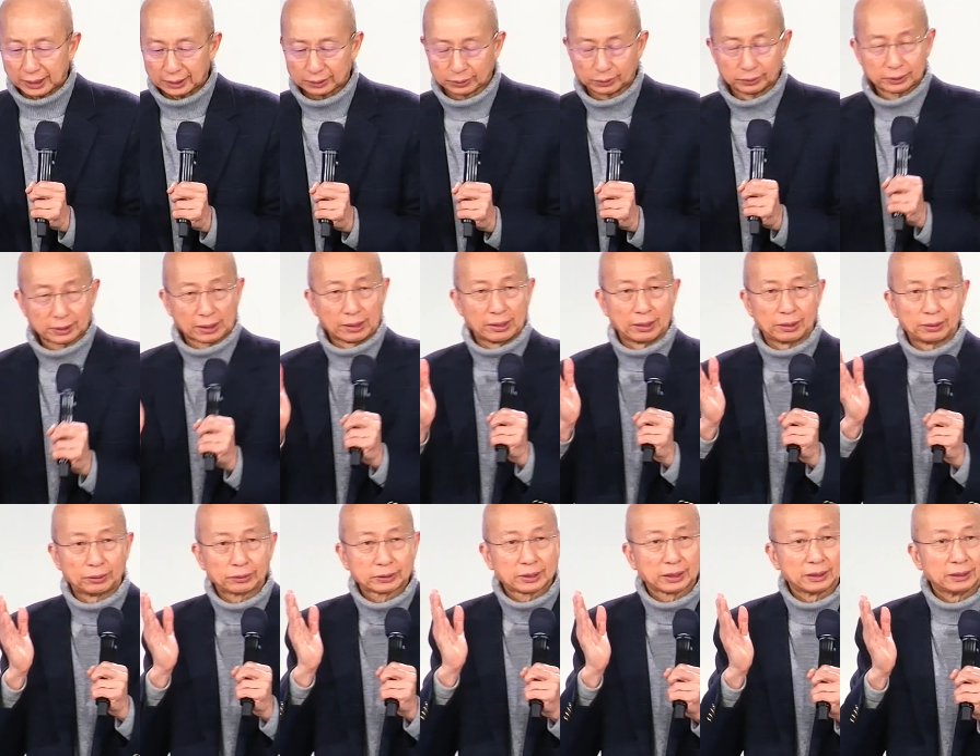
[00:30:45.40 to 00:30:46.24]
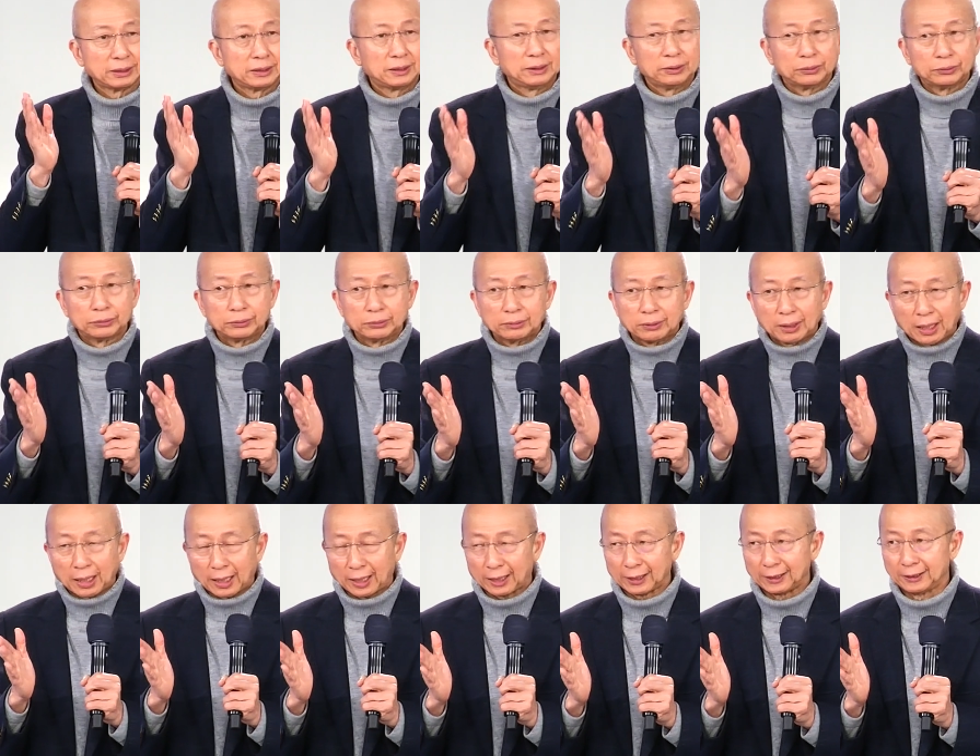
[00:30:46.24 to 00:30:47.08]
What should we do among
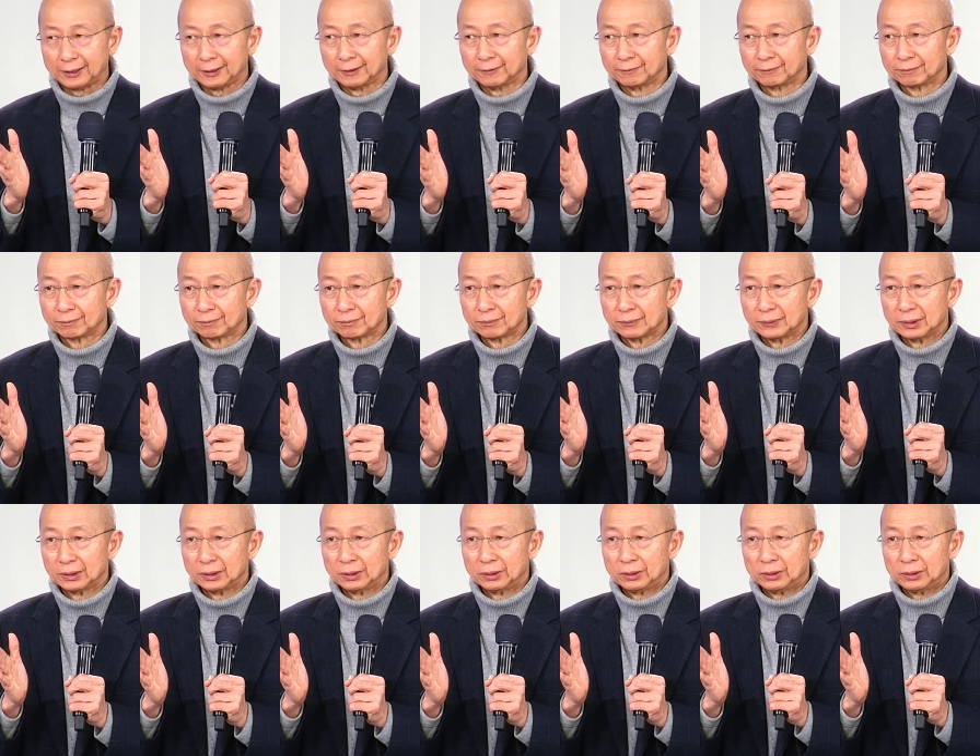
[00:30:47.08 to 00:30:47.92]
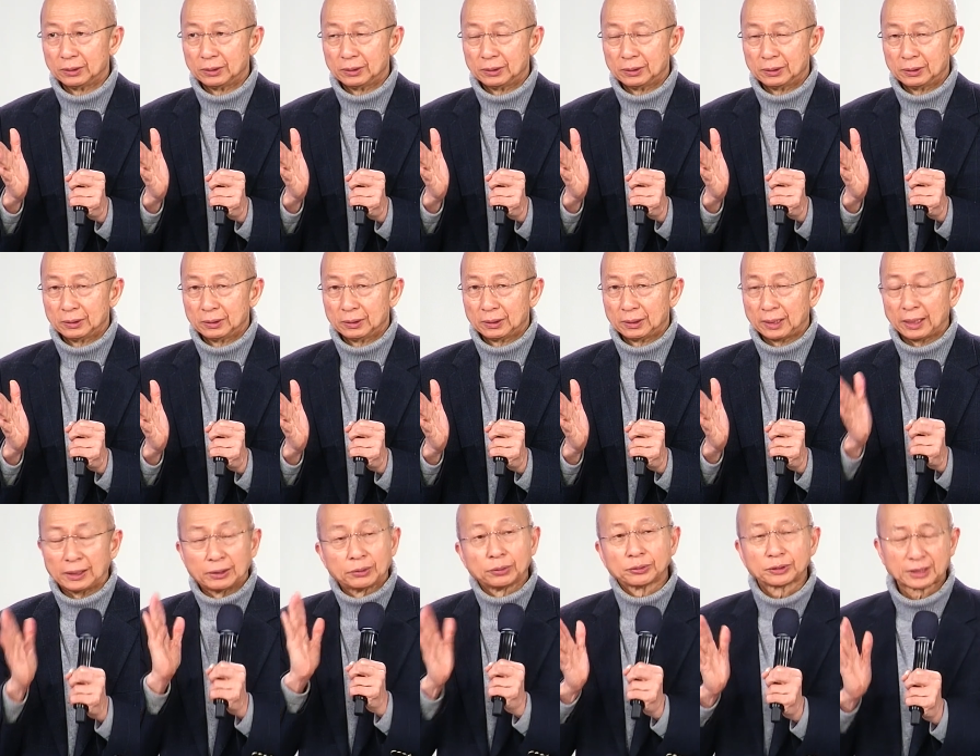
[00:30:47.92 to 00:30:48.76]
this misery?
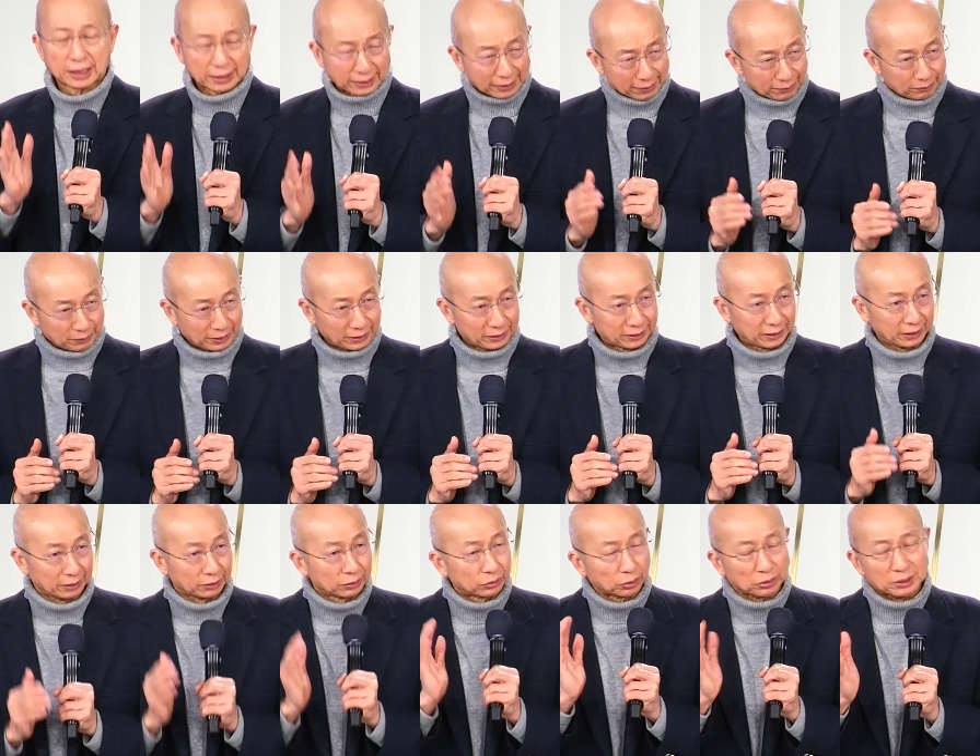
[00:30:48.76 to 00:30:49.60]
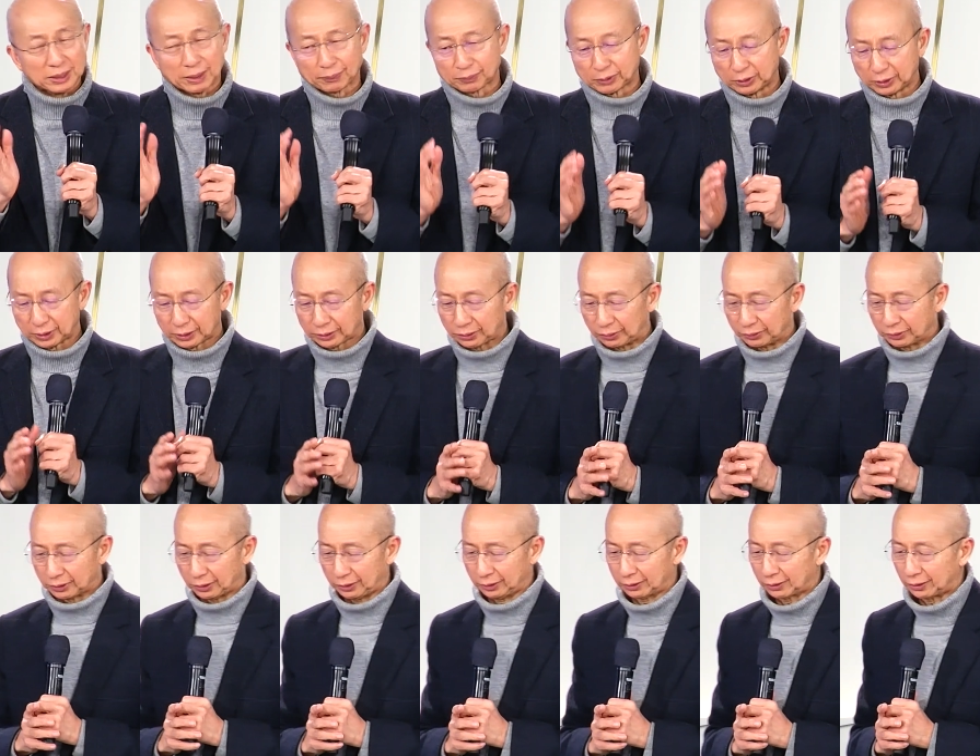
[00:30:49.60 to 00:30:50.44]
The
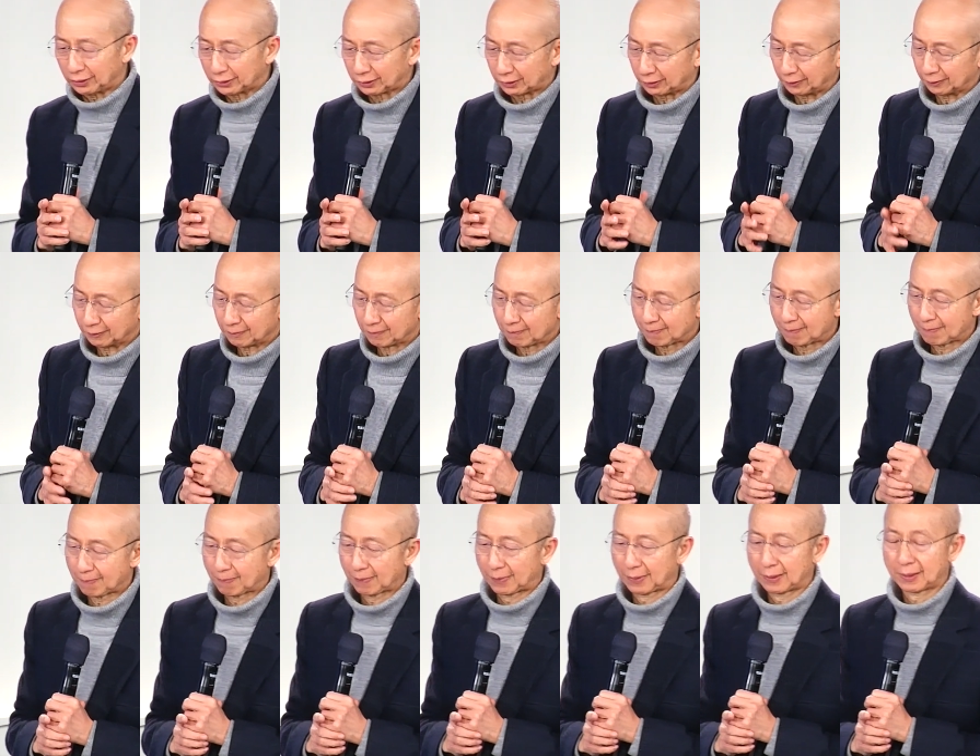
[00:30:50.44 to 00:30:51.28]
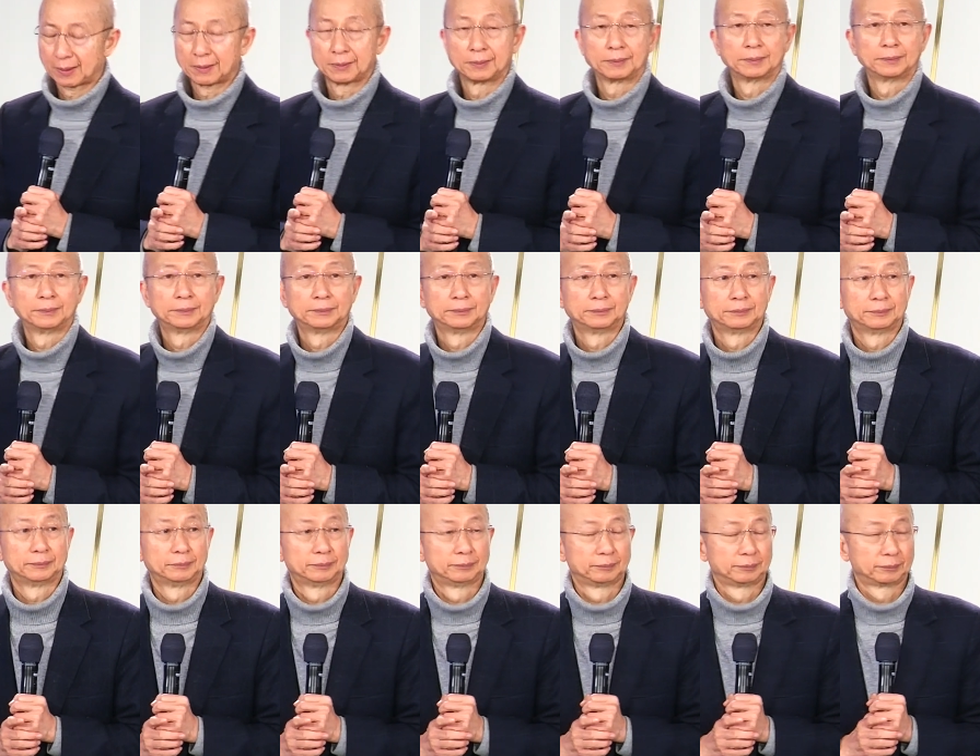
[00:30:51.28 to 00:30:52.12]
observation of the preacher
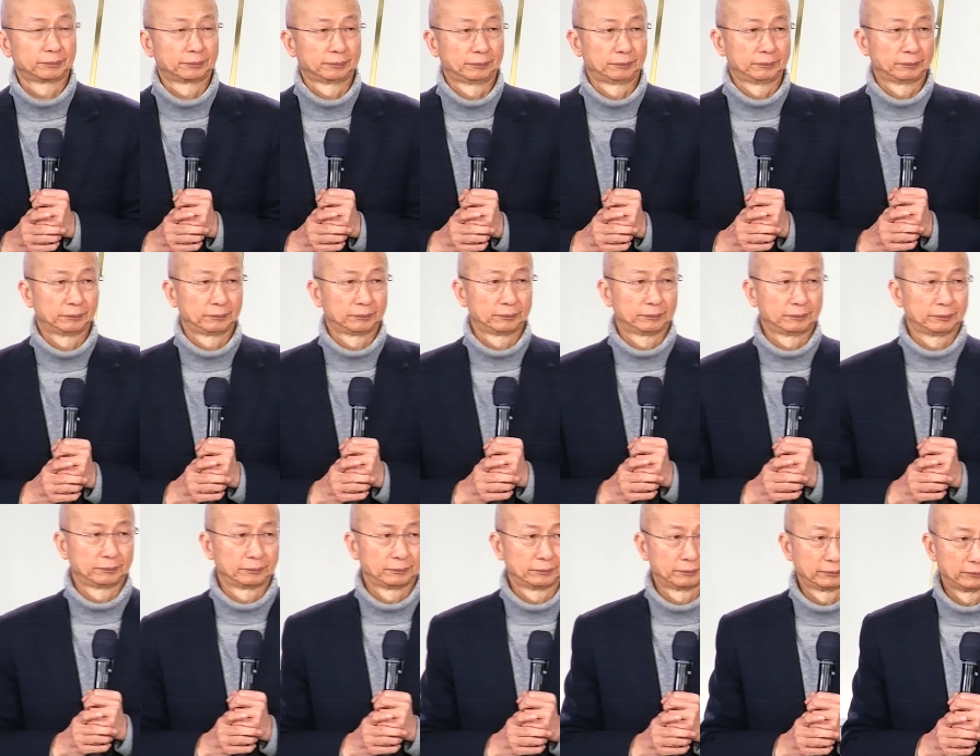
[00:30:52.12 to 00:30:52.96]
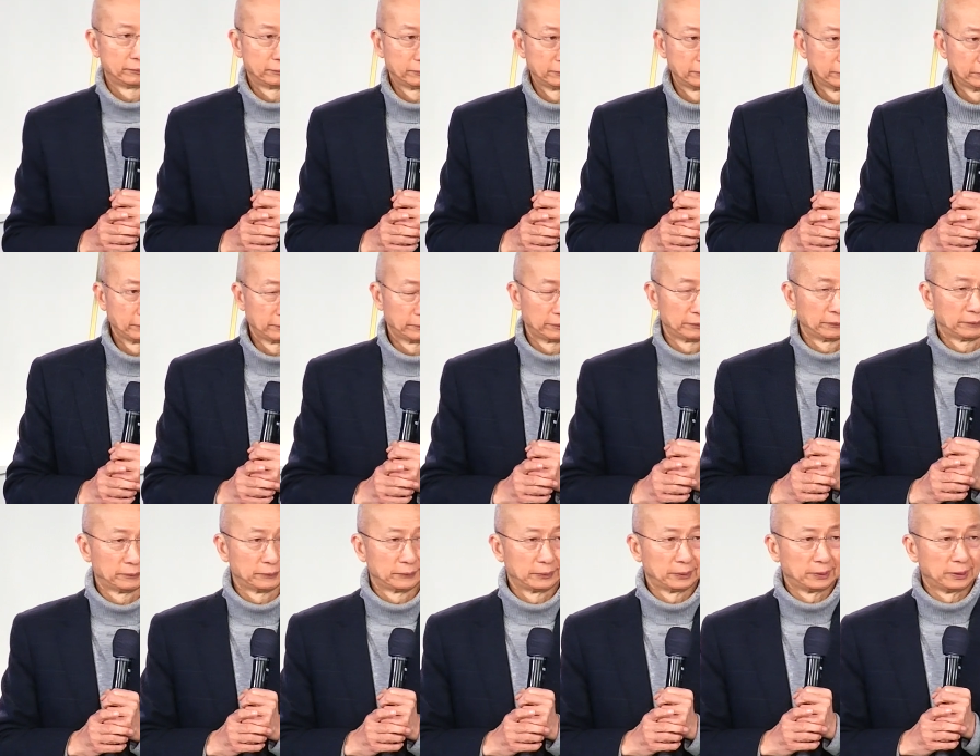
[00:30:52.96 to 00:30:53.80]
was we need to come
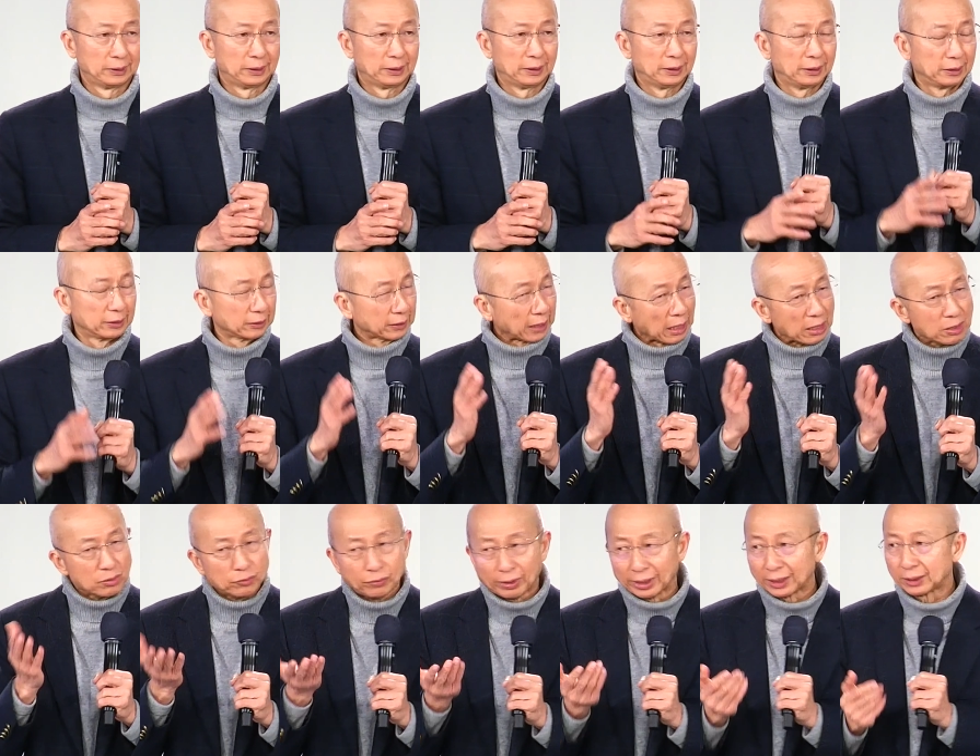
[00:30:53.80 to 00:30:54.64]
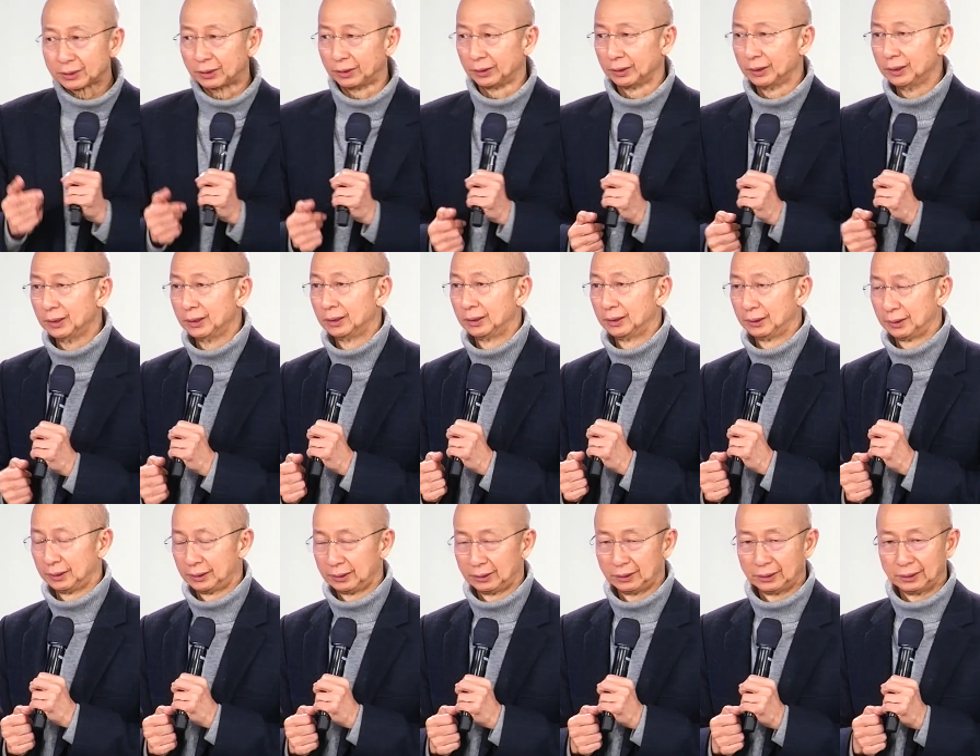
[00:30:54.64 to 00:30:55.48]
before God and enter into His
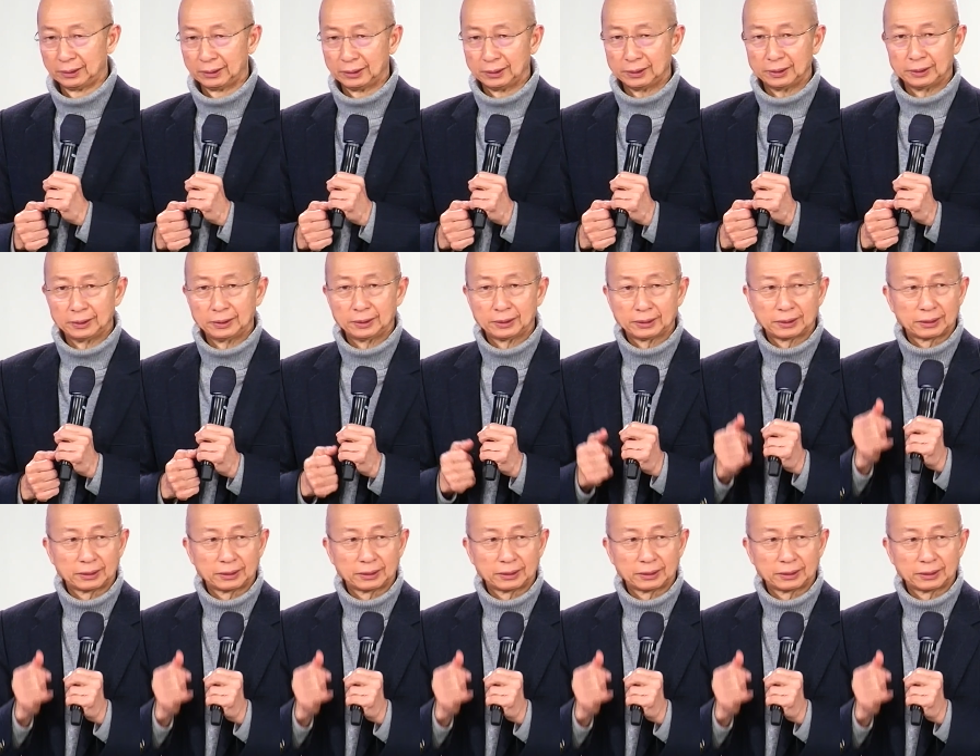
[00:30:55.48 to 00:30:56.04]
presence.